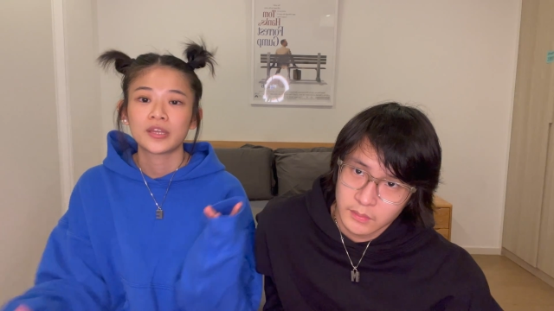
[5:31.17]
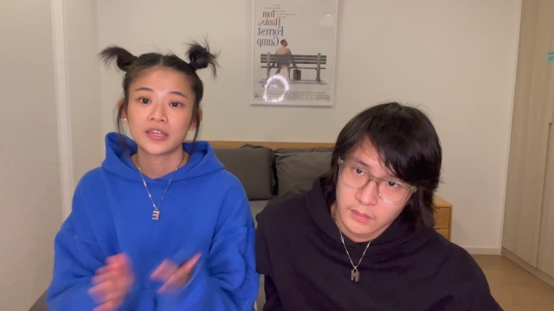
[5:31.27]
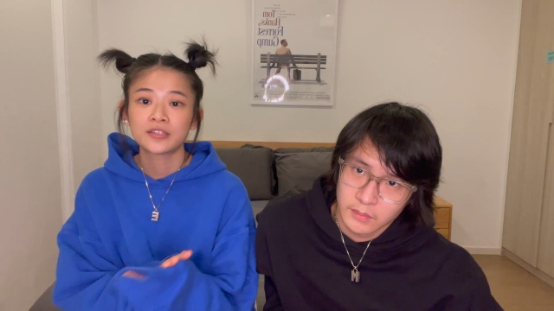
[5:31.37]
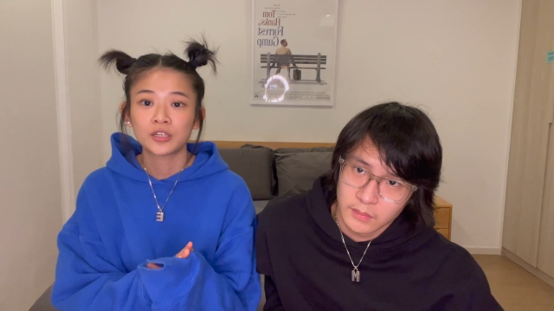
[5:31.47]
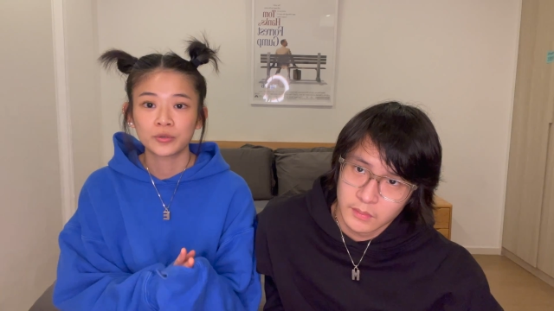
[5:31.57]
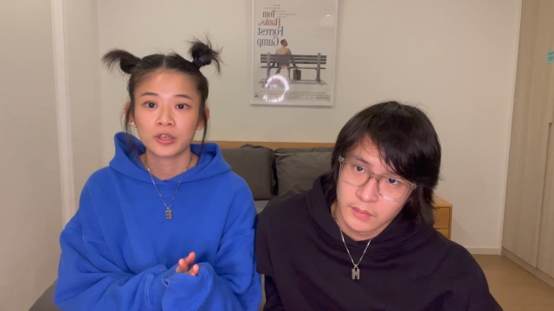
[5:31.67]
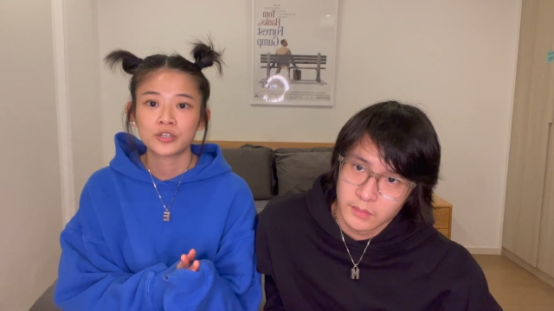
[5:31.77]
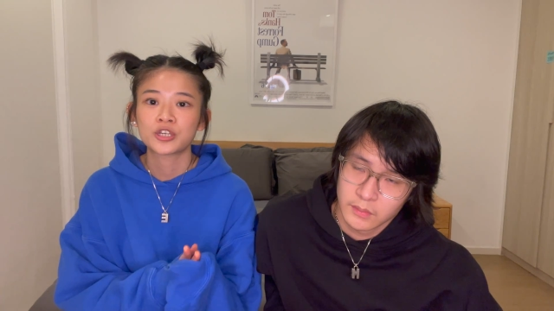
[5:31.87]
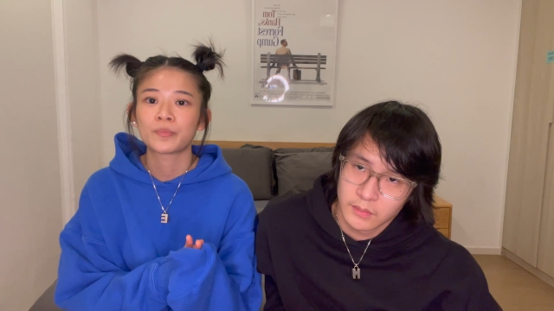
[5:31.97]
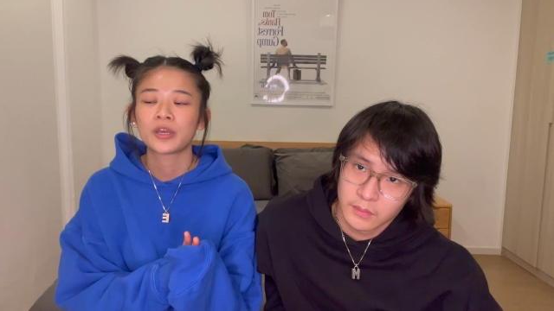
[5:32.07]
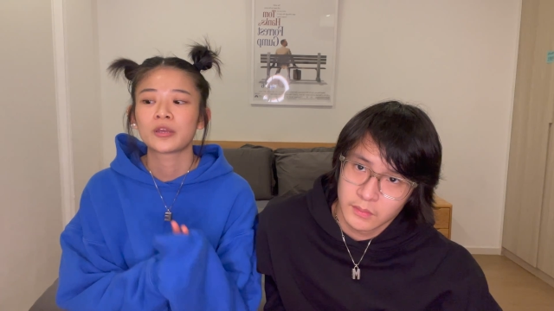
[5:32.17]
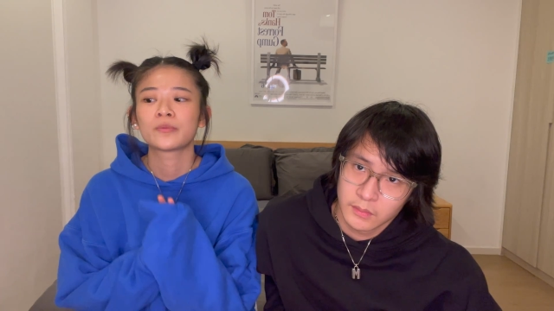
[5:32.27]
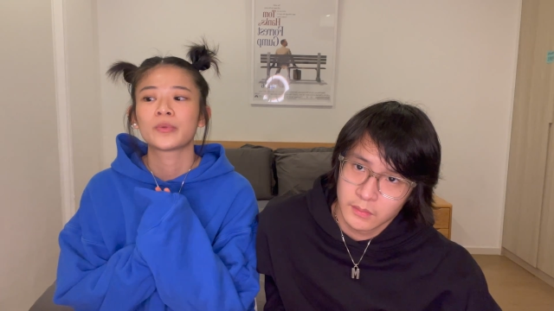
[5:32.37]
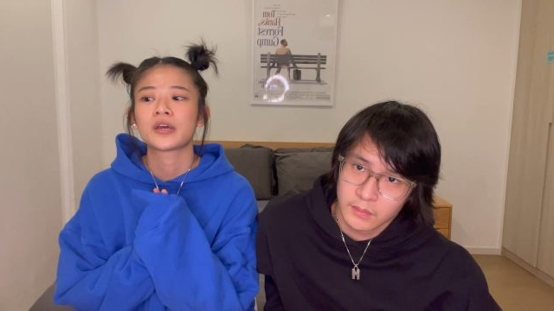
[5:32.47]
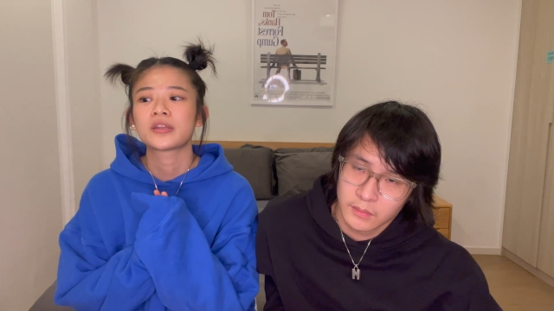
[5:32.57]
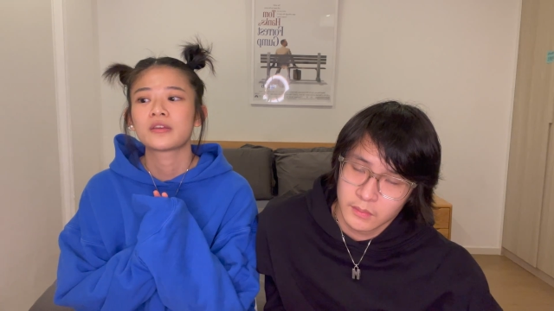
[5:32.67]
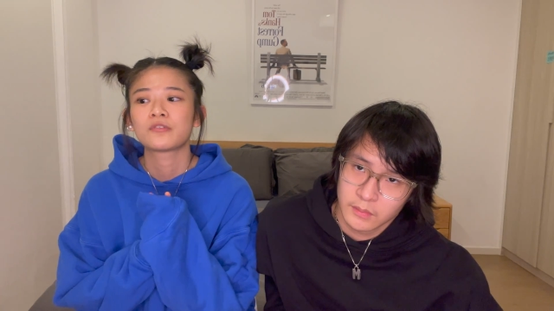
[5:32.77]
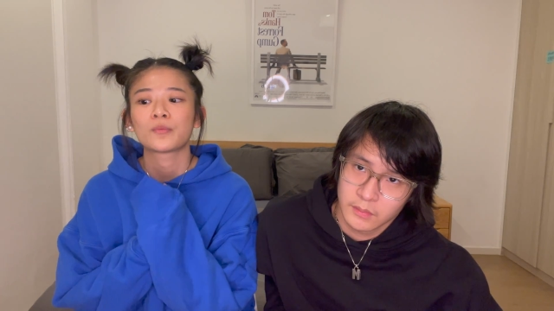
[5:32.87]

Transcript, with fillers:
Speaker 1: including shipping. But if you're